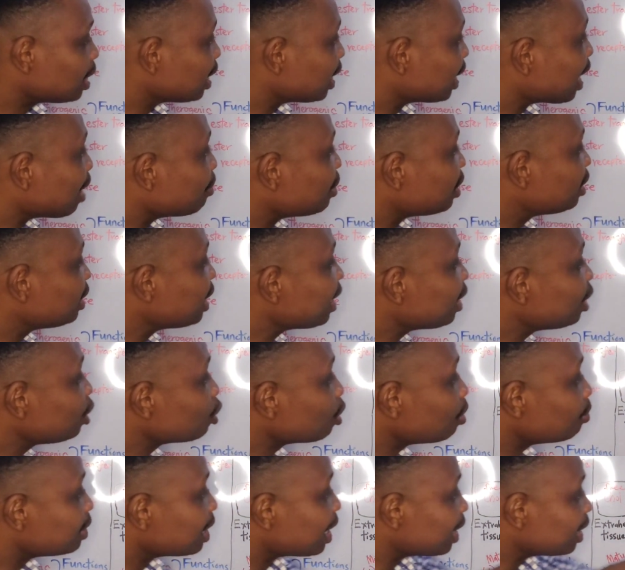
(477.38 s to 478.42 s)
can be taken
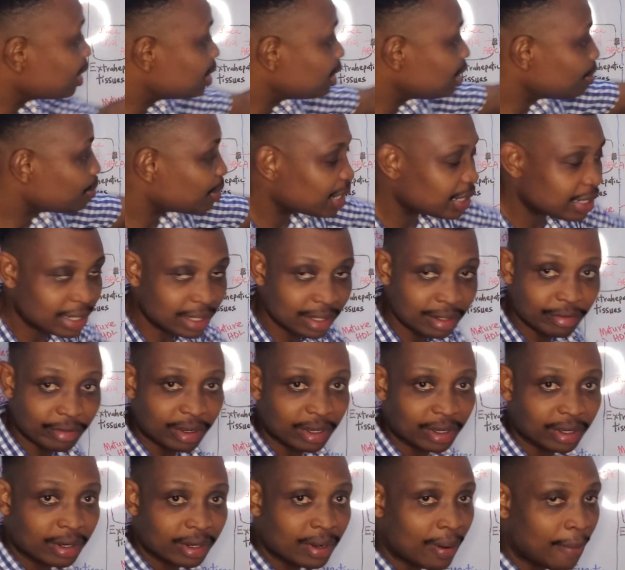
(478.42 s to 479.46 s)
up directly by the
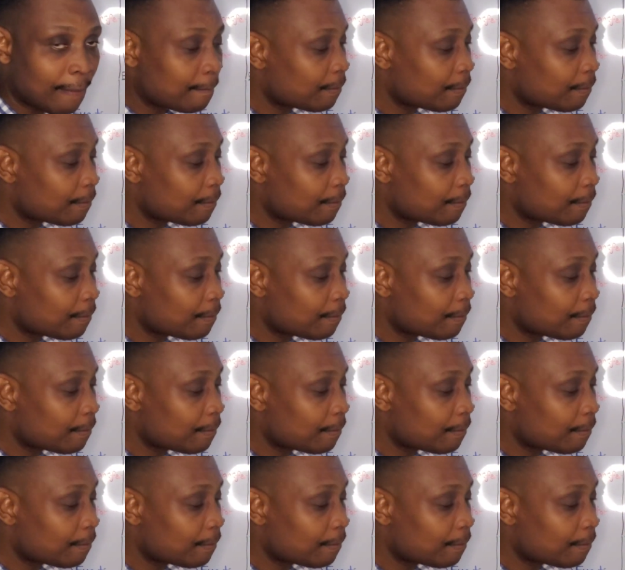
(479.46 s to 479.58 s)
liver.